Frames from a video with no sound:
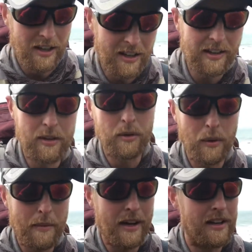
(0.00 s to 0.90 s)
and then all the
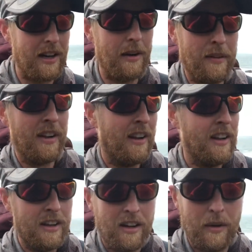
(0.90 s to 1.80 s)
way back up
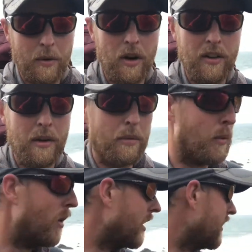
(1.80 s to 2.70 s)
and we're on number
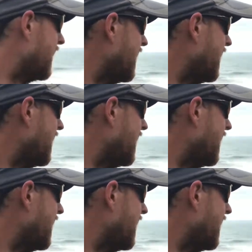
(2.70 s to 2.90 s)
one